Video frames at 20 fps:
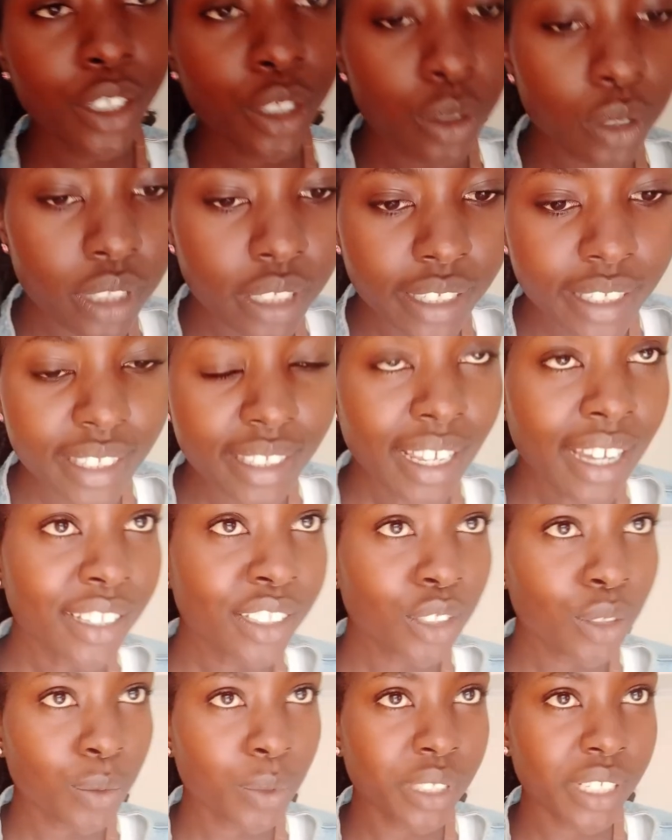you, the sun
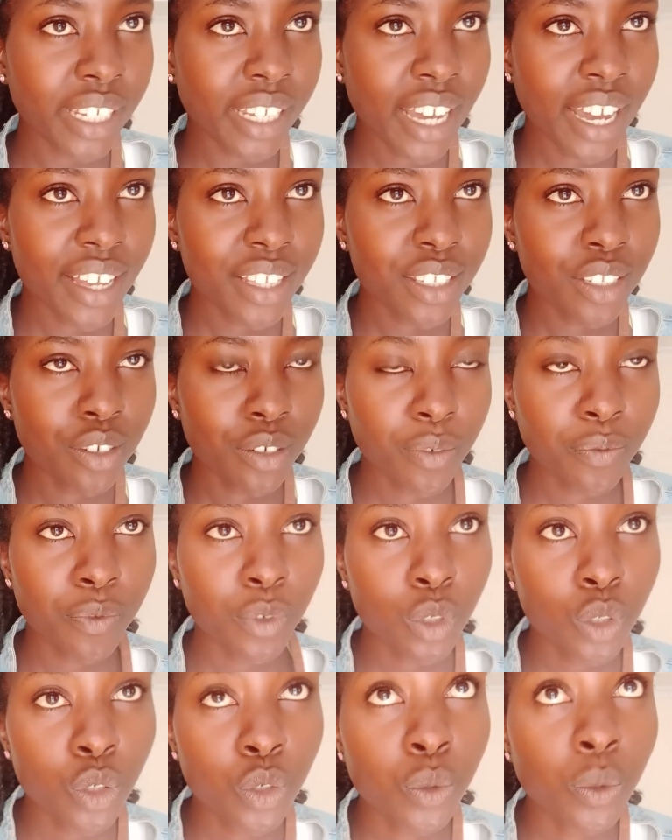today has
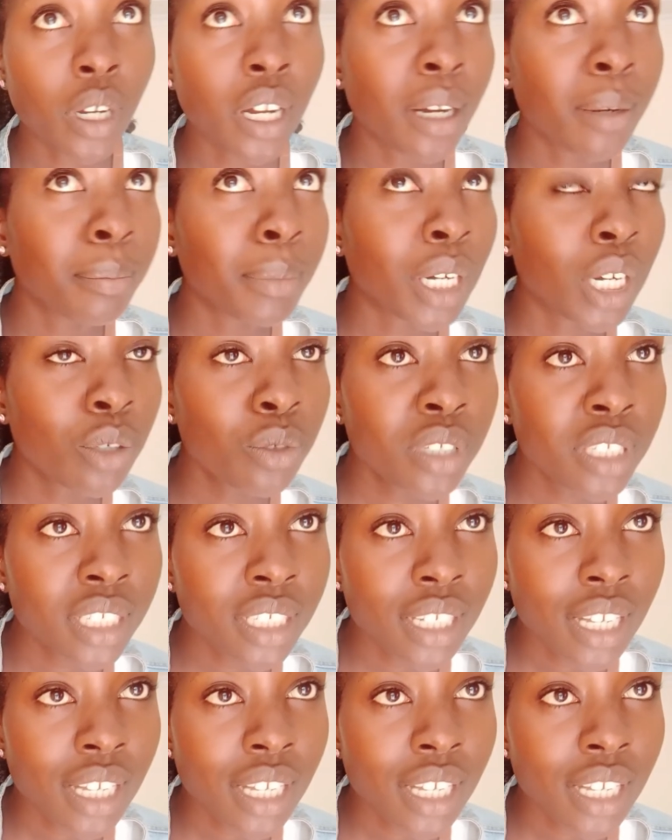refused to come out.